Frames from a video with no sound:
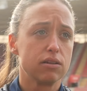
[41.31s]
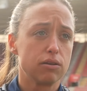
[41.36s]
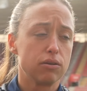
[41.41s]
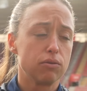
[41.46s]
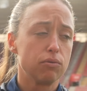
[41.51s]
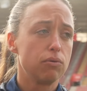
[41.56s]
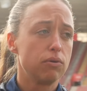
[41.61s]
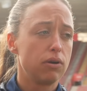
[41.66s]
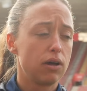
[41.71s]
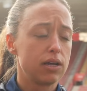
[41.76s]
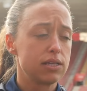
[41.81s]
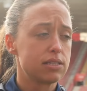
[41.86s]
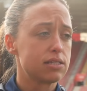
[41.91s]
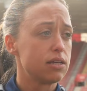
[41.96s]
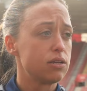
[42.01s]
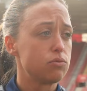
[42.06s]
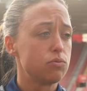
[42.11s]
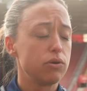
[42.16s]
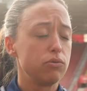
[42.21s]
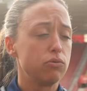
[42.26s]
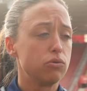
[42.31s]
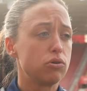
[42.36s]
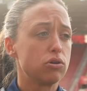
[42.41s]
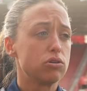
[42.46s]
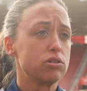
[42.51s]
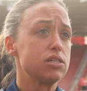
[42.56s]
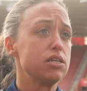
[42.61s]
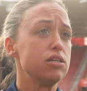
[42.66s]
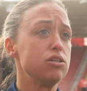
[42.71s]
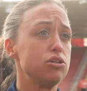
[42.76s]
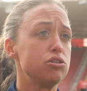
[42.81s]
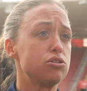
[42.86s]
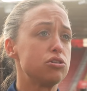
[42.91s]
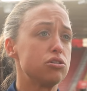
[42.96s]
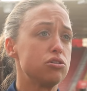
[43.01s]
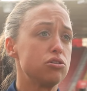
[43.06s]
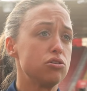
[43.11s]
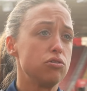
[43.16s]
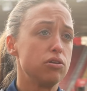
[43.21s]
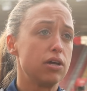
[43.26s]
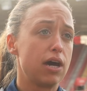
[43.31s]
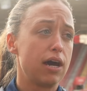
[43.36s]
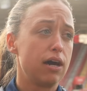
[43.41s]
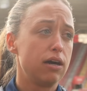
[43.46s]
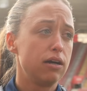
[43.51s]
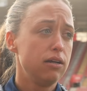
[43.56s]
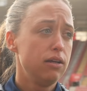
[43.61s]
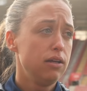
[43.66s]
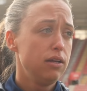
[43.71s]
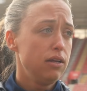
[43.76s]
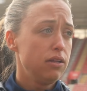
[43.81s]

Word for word: and like I said, we will continue to do that.